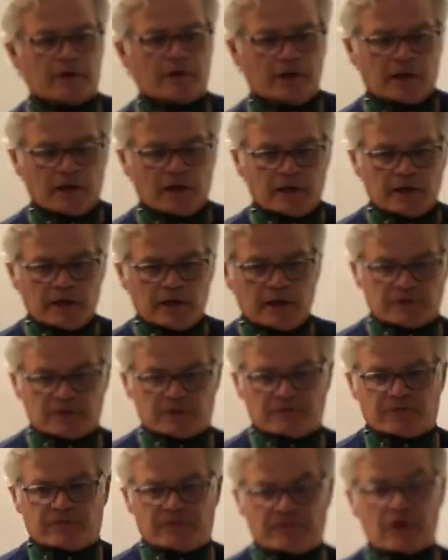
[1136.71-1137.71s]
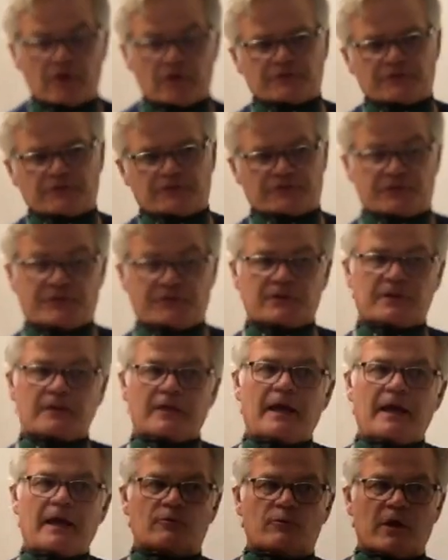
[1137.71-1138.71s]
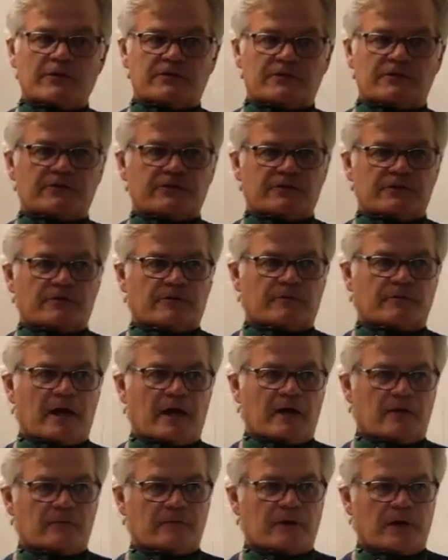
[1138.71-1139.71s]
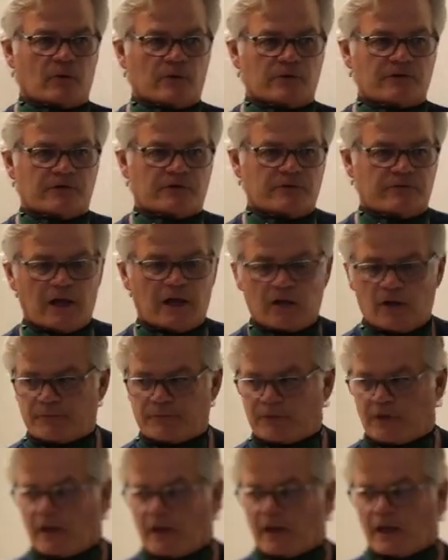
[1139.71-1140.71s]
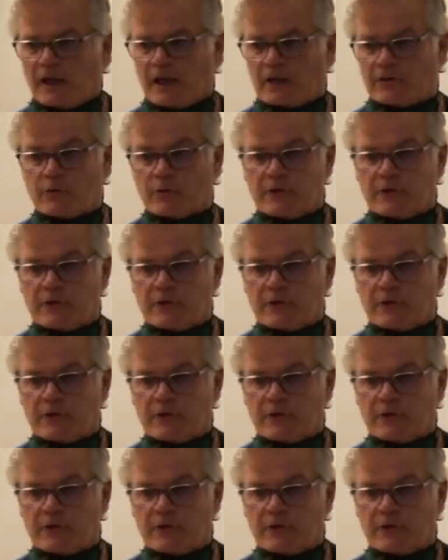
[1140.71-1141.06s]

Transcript: It's a fairly sophisticated resin system that was developed, and the reason